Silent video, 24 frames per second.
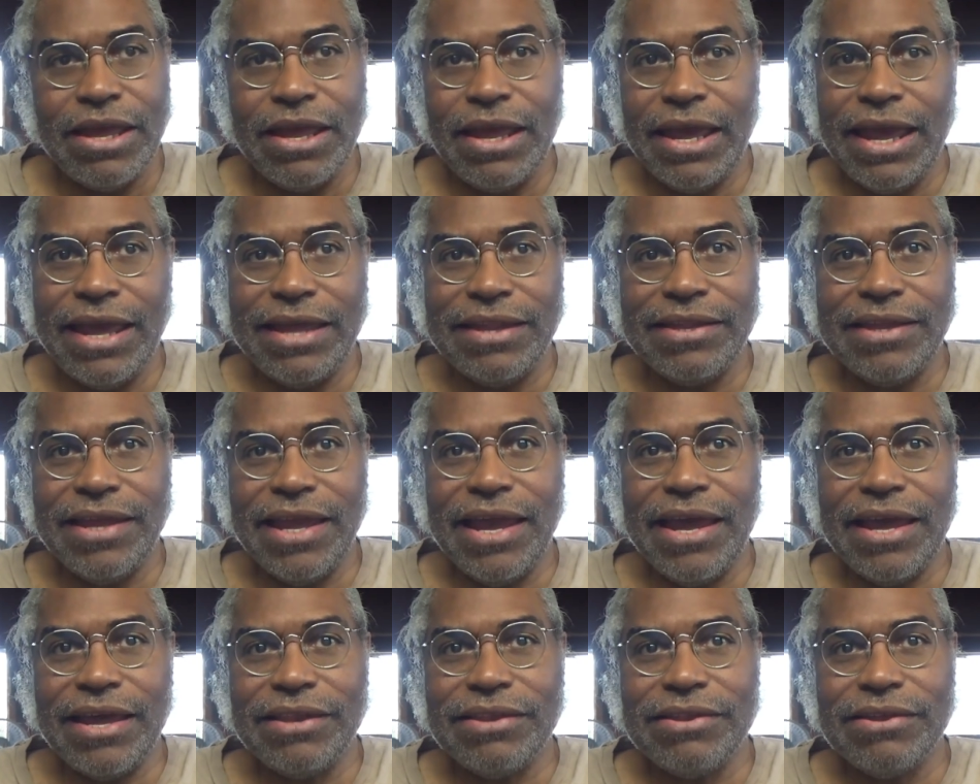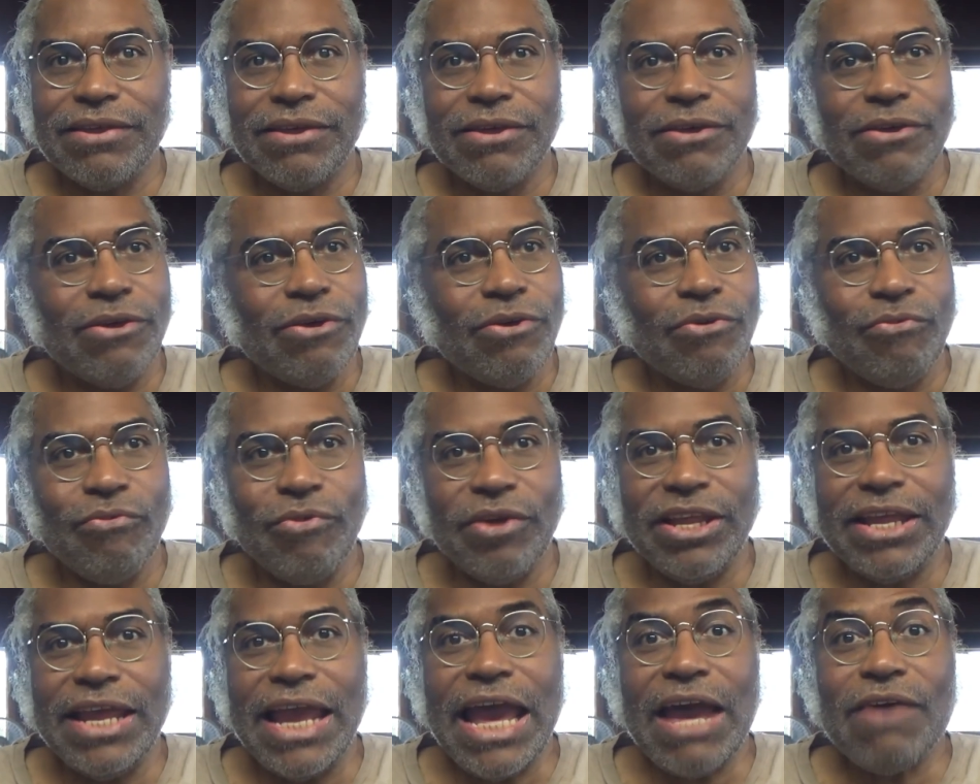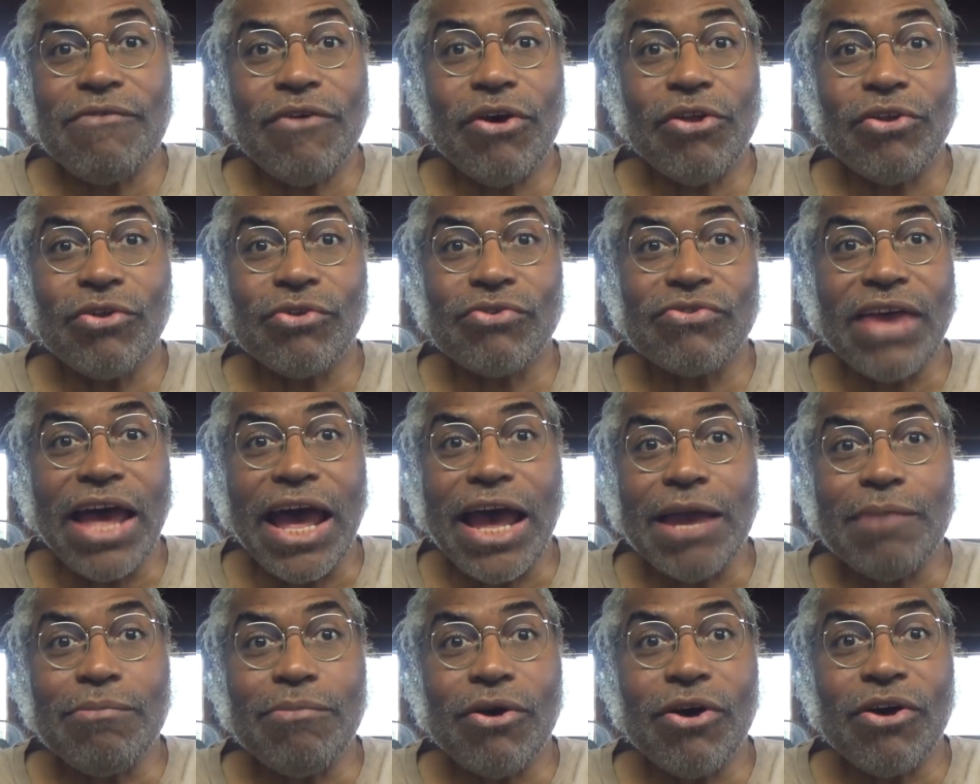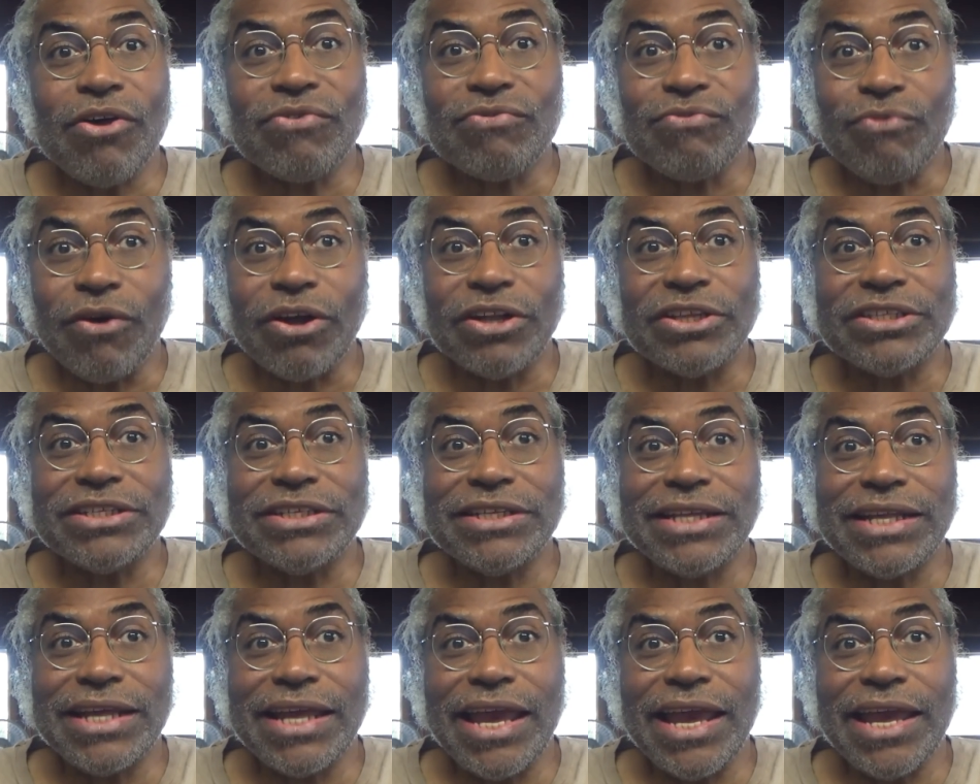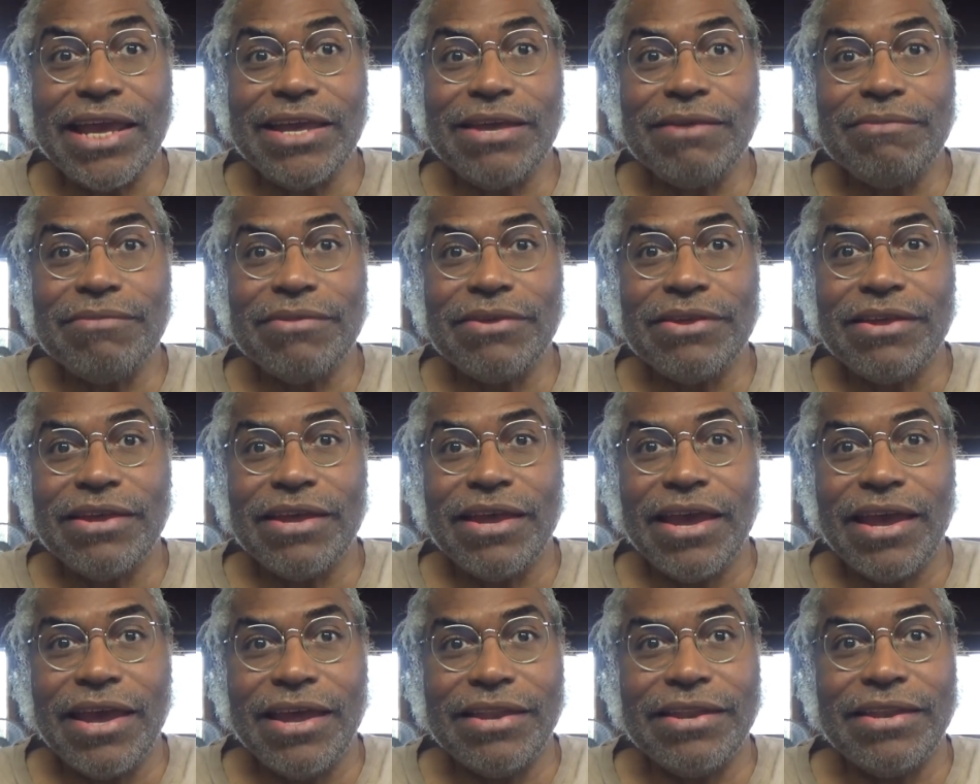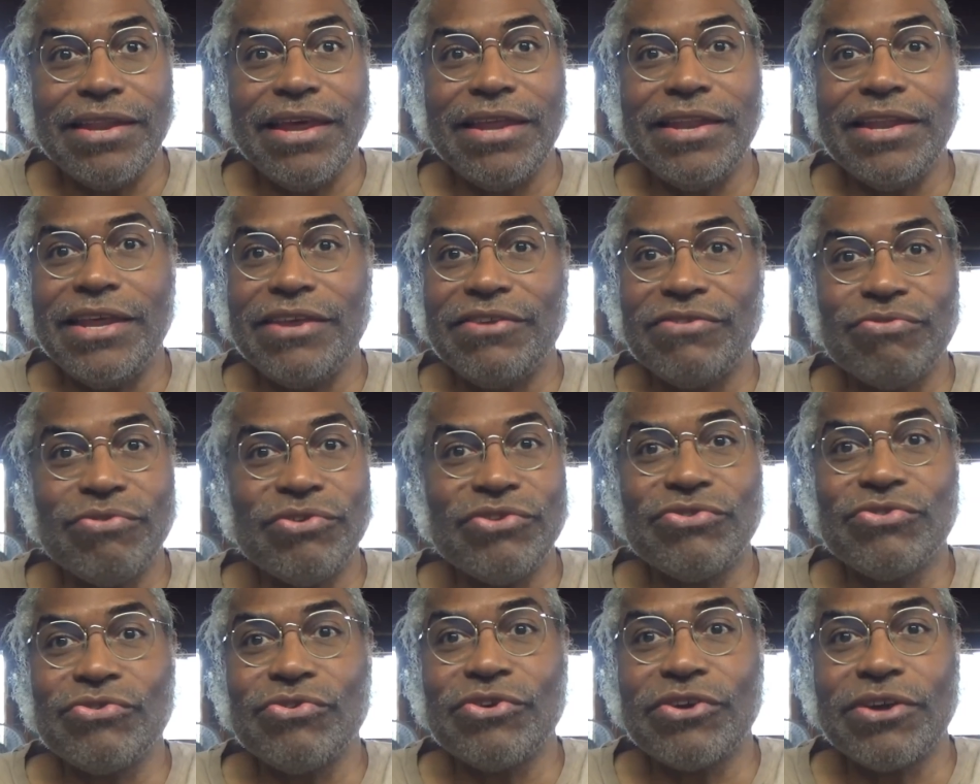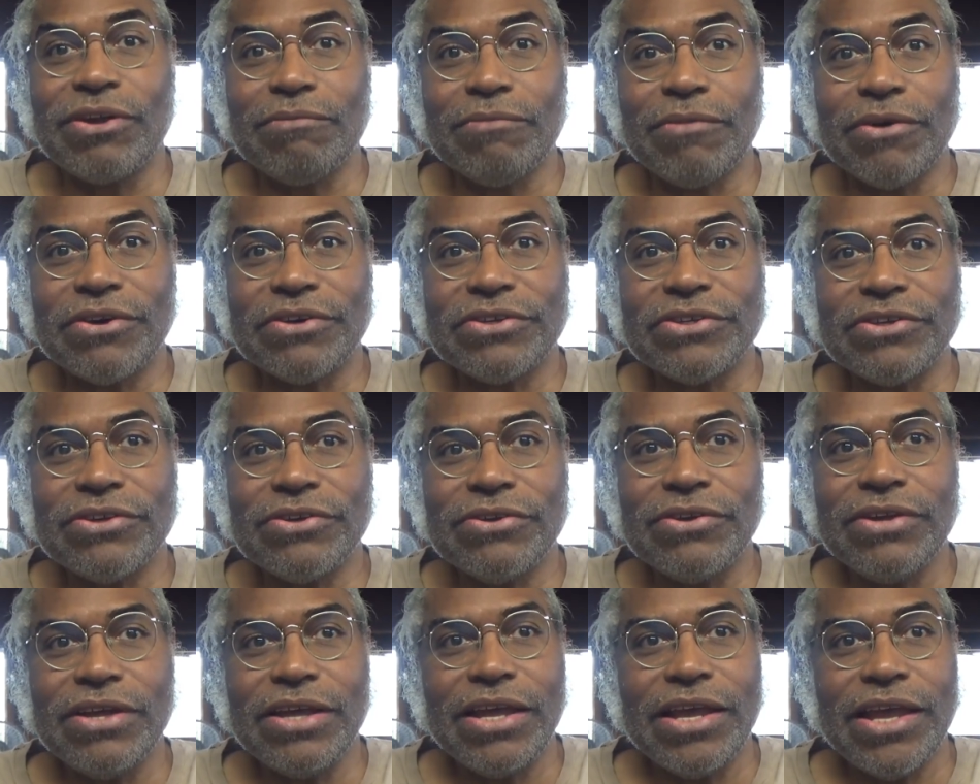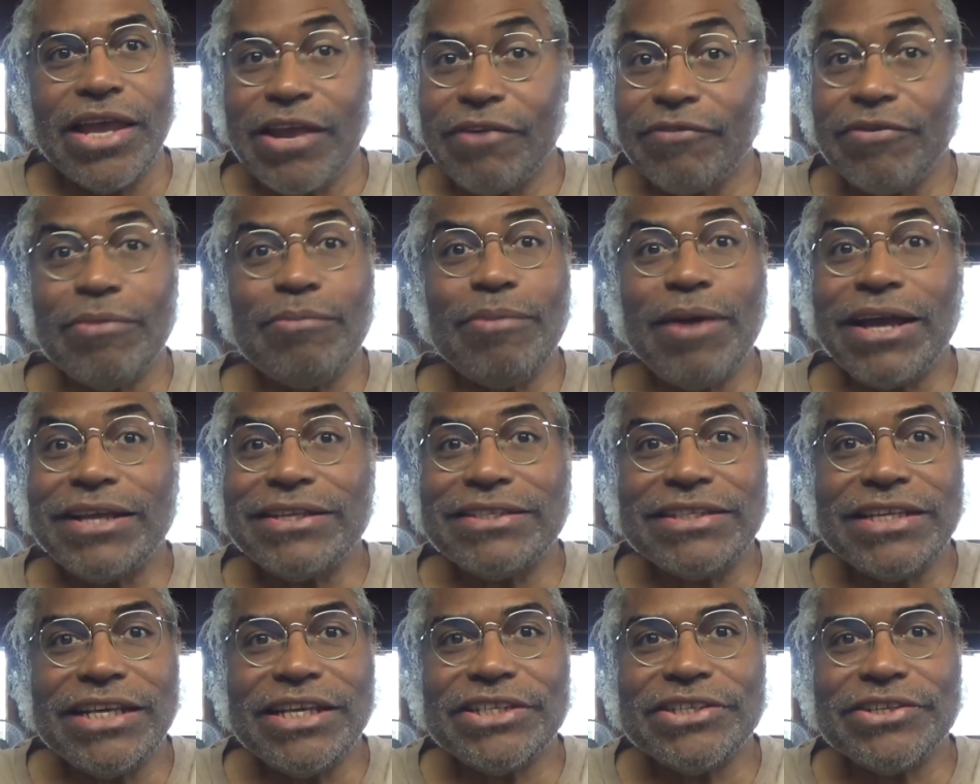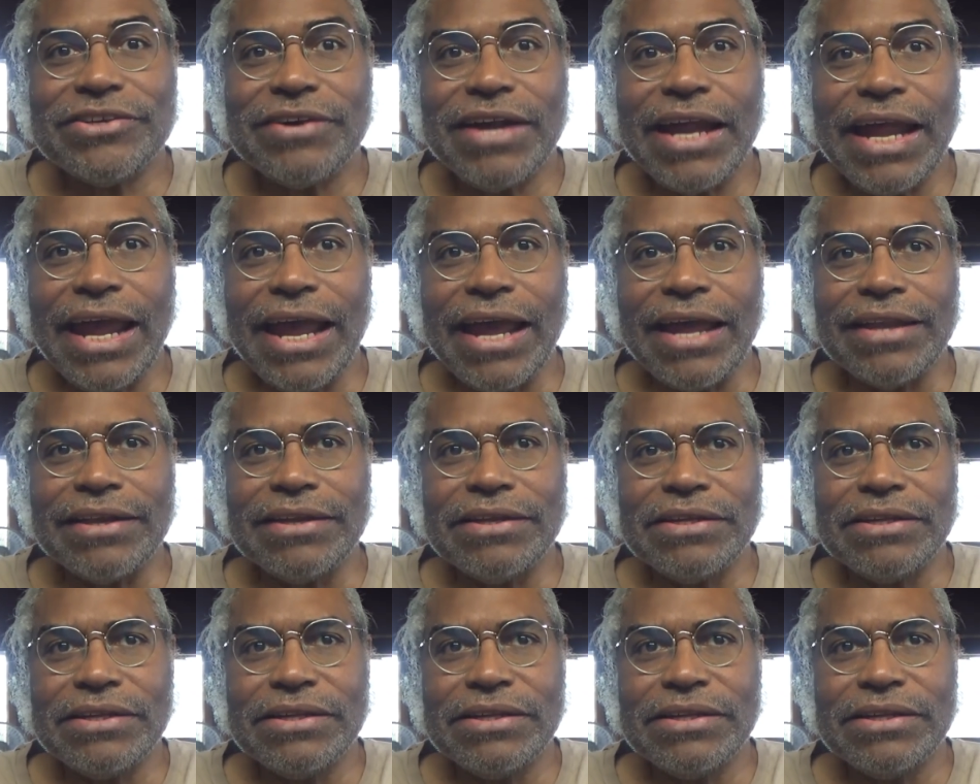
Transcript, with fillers: And yet, we have all those eyeballs watching the game, and then they switch to a commercial. Everybody sees your ad.